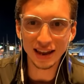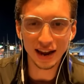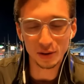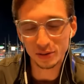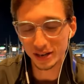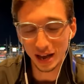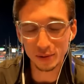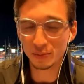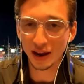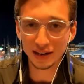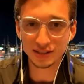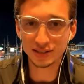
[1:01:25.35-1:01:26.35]
and how the
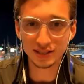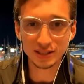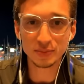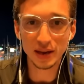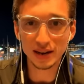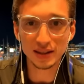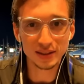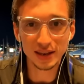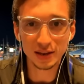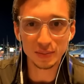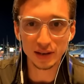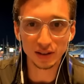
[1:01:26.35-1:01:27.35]
Diamondbacks anticipated that
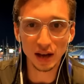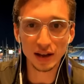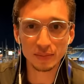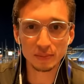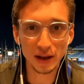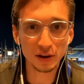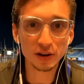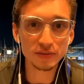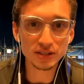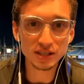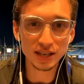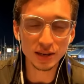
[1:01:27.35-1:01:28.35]
they could be a lot better
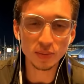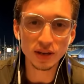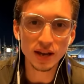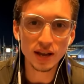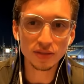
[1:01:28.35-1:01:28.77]
of a team